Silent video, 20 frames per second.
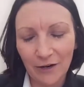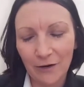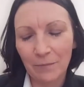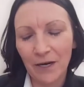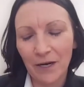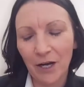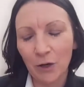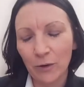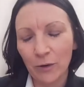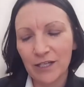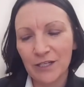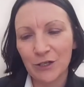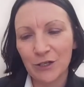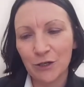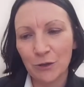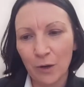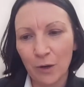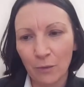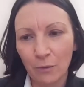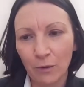But I always
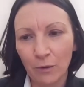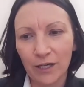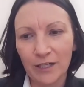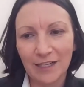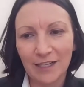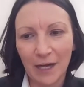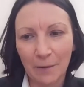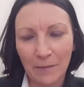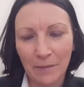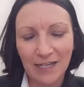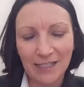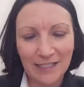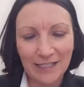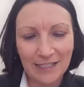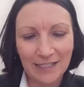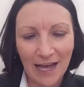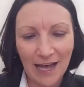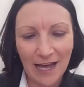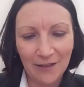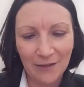knew I wanted to come back to
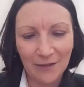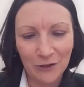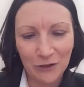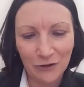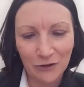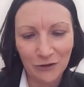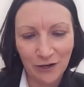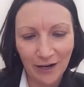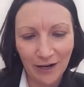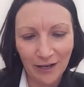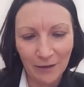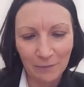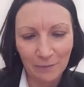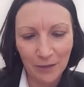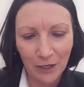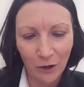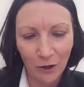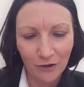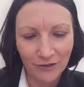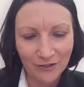South Australia
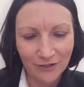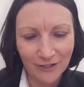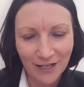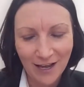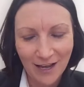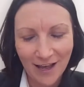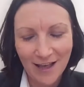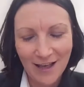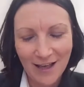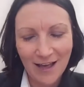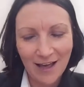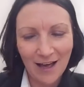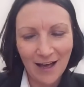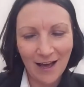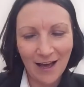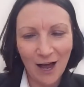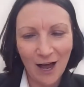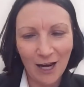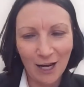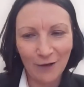because
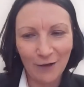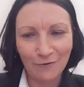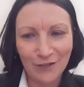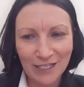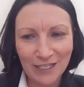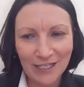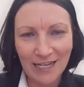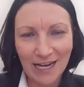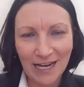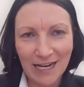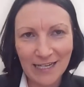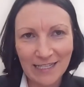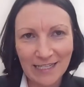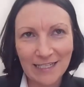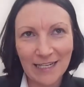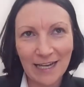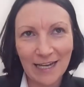I love this state.